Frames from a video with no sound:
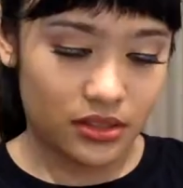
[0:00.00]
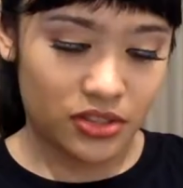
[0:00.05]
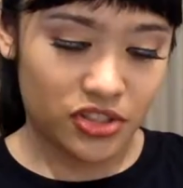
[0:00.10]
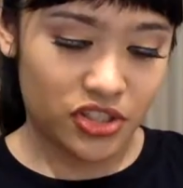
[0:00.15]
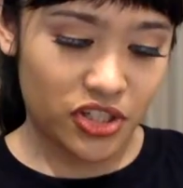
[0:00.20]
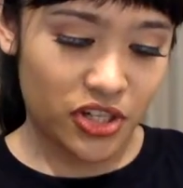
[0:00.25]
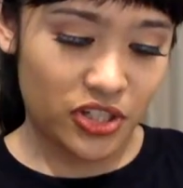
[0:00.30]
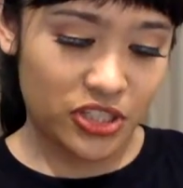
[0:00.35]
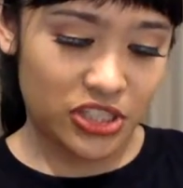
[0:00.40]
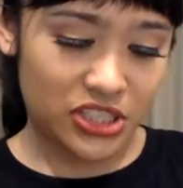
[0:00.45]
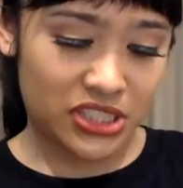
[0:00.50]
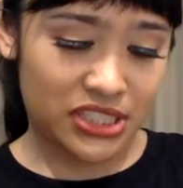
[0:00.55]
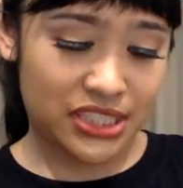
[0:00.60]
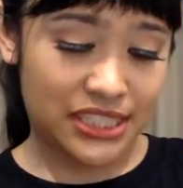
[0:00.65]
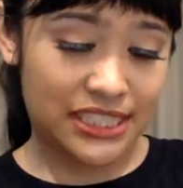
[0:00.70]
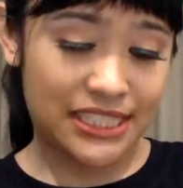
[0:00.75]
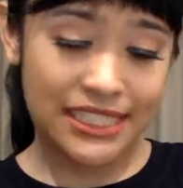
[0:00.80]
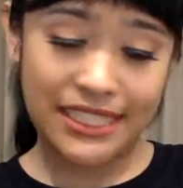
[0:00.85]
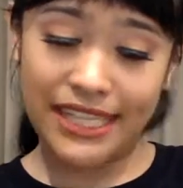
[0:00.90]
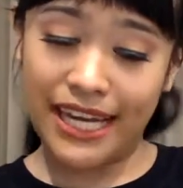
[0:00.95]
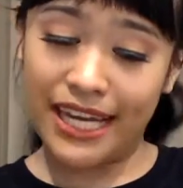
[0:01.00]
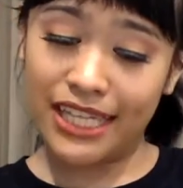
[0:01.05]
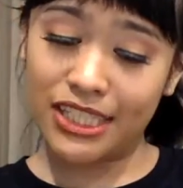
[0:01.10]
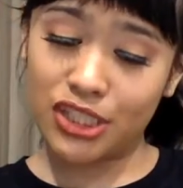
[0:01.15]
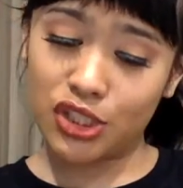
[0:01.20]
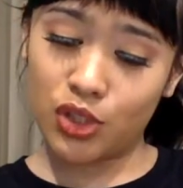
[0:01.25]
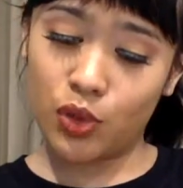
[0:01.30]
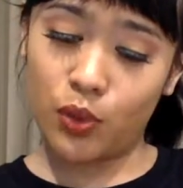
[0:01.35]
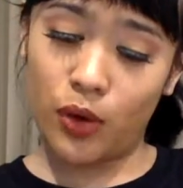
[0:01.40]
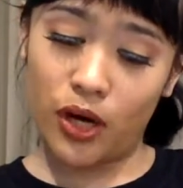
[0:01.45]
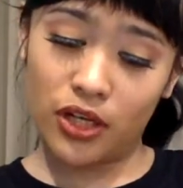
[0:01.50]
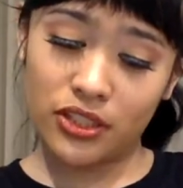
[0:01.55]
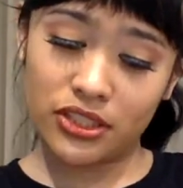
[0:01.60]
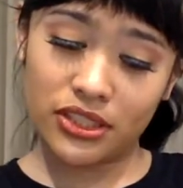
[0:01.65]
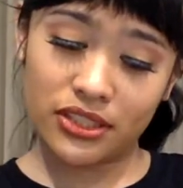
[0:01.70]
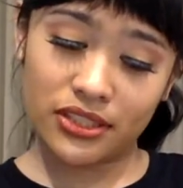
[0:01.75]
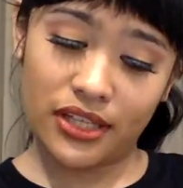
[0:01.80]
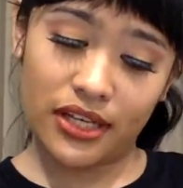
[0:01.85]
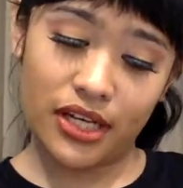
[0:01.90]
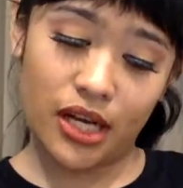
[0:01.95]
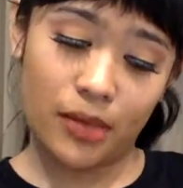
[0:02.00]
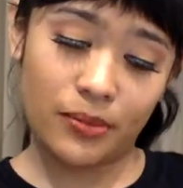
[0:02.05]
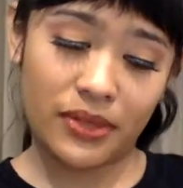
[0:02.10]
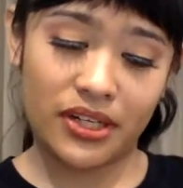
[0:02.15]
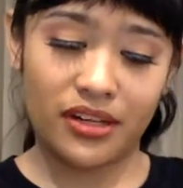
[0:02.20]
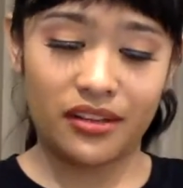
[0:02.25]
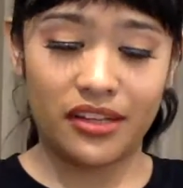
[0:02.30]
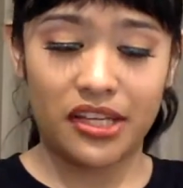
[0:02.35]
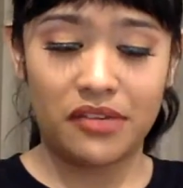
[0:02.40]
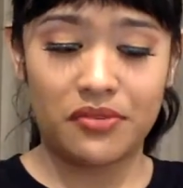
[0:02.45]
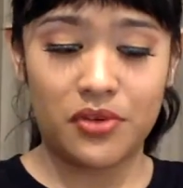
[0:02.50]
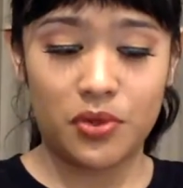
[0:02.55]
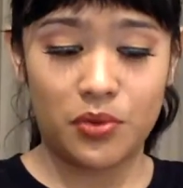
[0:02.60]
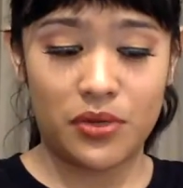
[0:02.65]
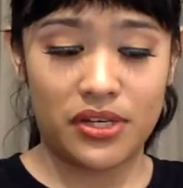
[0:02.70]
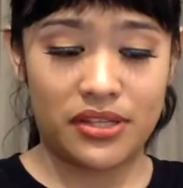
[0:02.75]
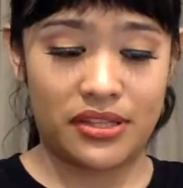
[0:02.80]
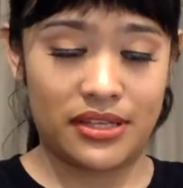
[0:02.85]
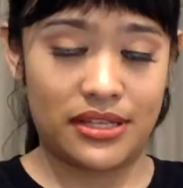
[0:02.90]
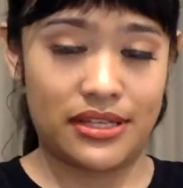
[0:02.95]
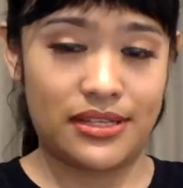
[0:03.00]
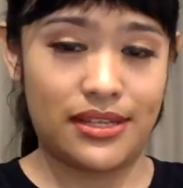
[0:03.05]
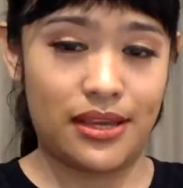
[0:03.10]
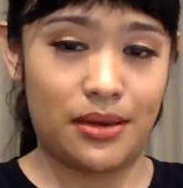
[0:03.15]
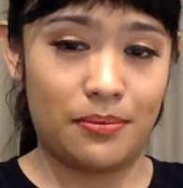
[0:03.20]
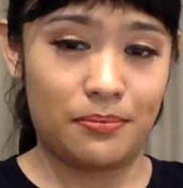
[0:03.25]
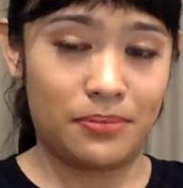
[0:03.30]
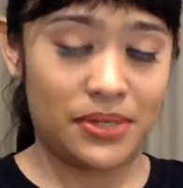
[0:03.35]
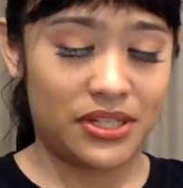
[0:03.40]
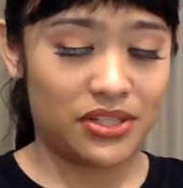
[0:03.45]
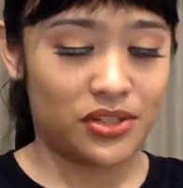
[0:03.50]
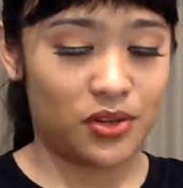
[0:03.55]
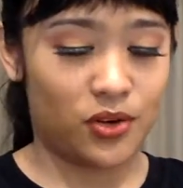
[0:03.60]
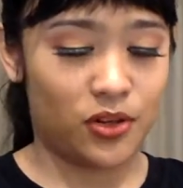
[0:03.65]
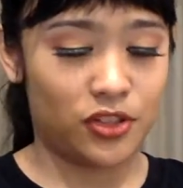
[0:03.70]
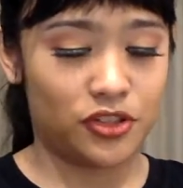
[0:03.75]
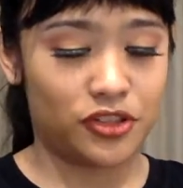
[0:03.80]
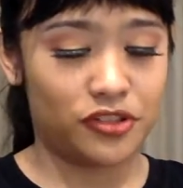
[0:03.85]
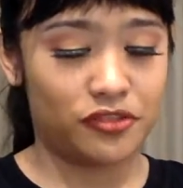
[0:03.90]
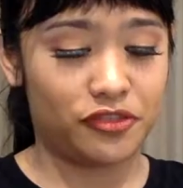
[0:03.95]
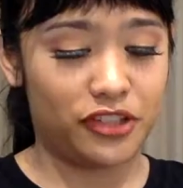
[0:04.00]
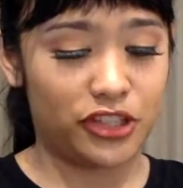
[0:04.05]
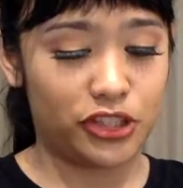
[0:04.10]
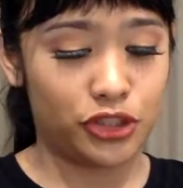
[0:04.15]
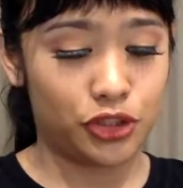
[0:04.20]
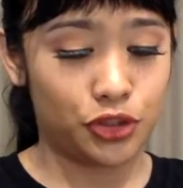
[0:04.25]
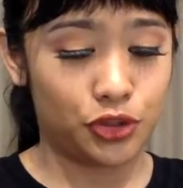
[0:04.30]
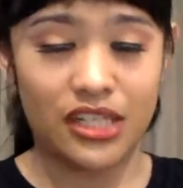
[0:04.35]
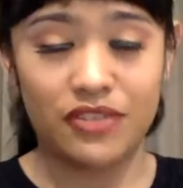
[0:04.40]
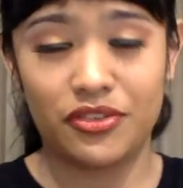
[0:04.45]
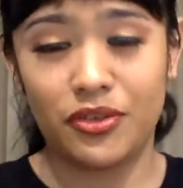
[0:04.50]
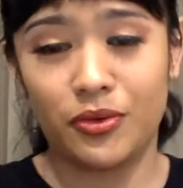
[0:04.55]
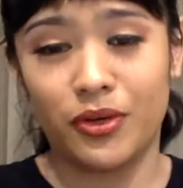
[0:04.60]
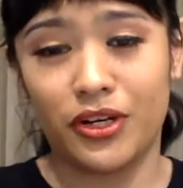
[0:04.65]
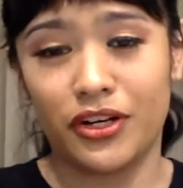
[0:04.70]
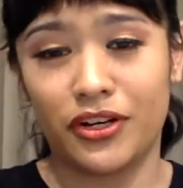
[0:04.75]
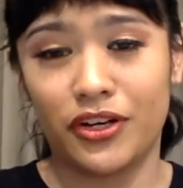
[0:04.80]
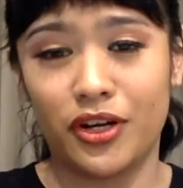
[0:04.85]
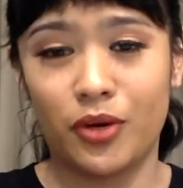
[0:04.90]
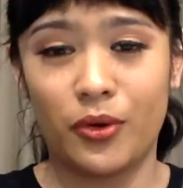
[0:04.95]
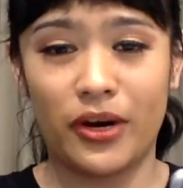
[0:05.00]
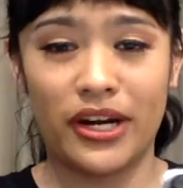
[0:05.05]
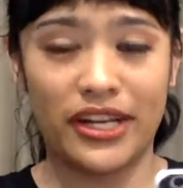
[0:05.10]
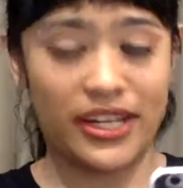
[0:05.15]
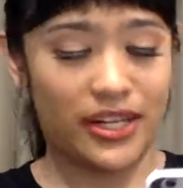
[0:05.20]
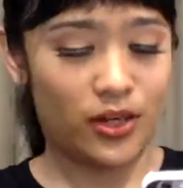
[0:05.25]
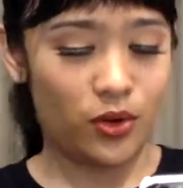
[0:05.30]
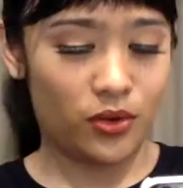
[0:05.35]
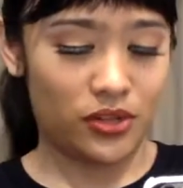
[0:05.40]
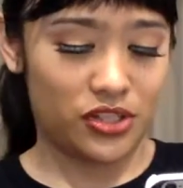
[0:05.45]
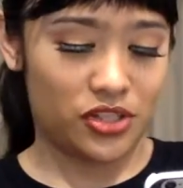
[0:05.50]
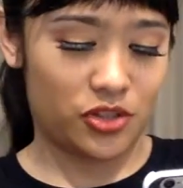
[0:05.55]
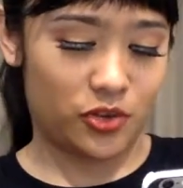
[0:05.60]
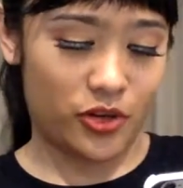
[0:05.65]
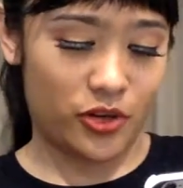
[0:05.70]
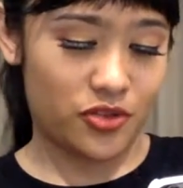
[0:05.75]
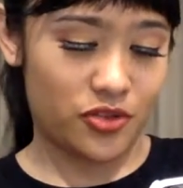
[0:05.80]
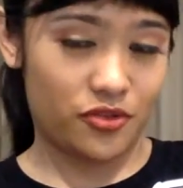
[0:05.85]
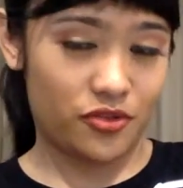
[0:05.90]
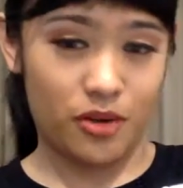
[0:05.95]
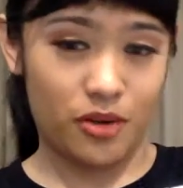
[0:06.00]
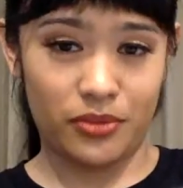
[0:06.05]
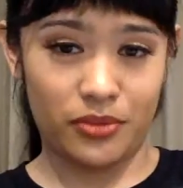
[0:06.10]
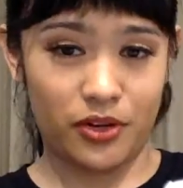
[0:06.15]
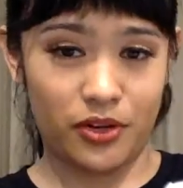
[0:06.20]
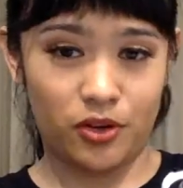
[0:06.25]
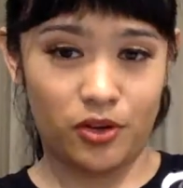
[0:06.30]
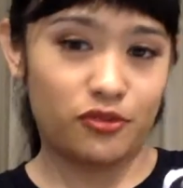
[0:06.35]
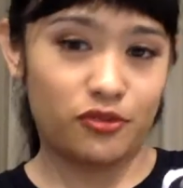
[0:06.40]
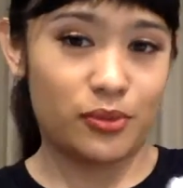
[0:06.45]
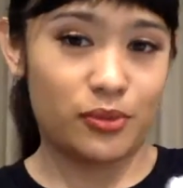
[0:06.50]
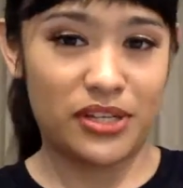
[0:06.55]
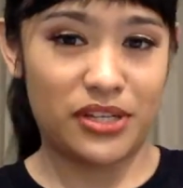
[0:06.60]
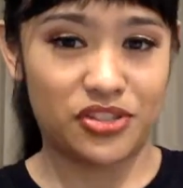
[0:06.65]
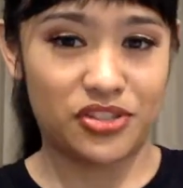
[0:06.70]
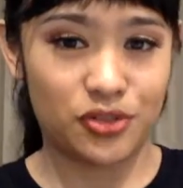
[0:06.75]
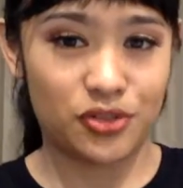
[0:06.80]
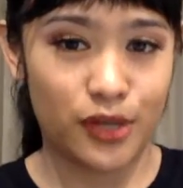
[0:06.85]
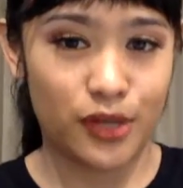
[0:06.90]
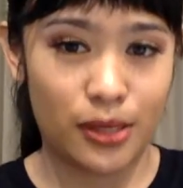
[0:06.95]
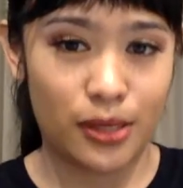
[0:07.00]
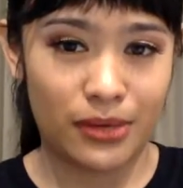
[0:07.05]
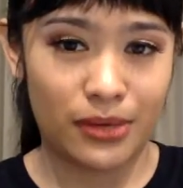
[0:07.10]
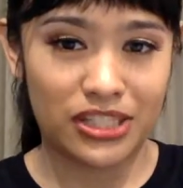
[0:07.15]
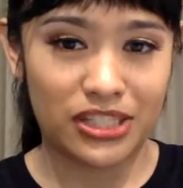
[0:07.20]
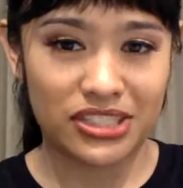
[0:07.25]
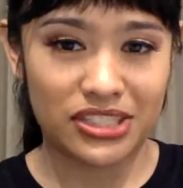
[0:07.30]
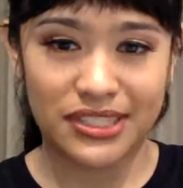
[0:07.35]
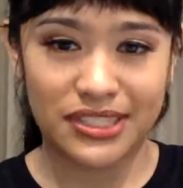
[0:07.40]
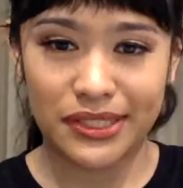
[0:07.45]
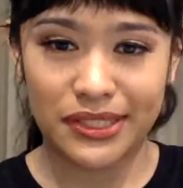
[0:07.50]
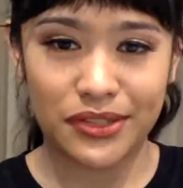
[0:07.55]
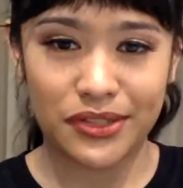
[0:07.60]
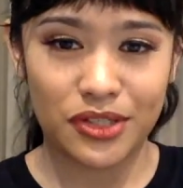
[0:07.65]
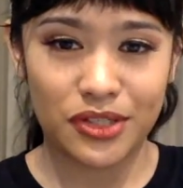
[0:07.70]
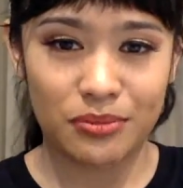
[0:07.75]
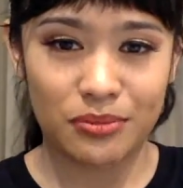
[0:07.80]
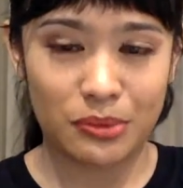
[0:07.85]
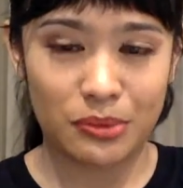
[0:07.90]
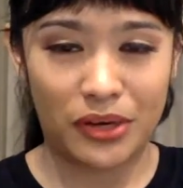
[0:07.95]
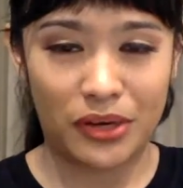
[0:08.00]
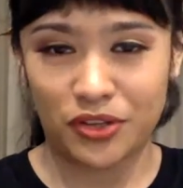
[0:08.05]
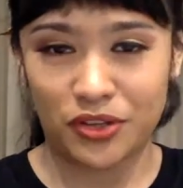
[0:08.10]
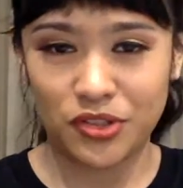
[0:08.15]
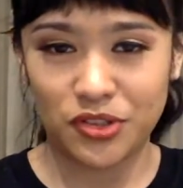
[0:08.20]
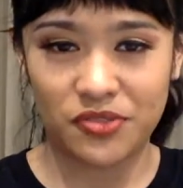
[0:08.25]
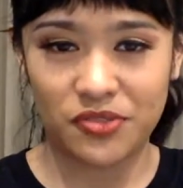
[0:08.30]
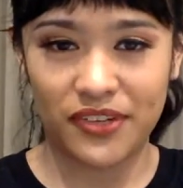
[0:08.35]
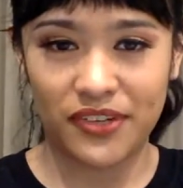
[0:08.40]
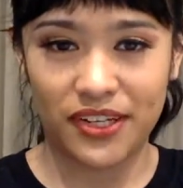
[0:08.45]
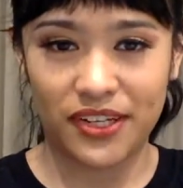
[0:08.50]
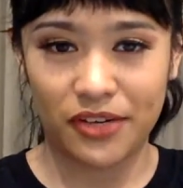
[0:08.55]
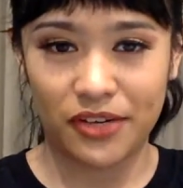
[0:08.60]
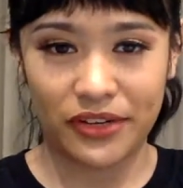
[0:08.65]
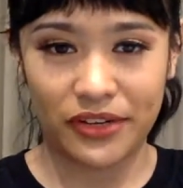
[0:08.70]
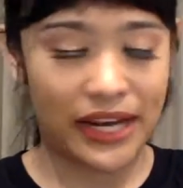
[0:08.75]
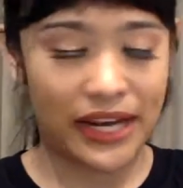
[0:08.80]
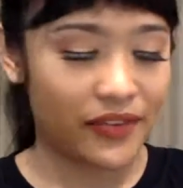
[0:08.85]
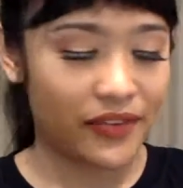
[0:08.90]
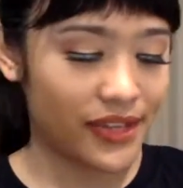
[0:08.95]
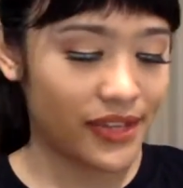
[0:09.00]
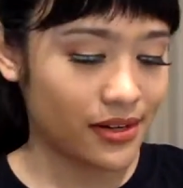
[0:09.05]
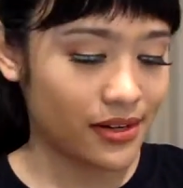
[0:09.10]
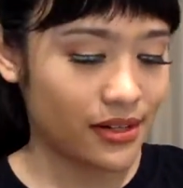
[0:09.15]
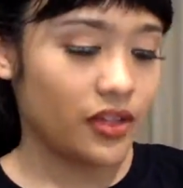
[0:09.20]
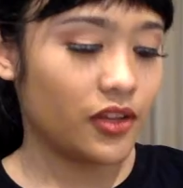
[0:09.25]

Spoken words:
So today's quote that I'm going to leave you with is a bit controversial. If you want to know where I get all these quotes from, they're all from Instagram. I just see them in my newsfeed every now and then.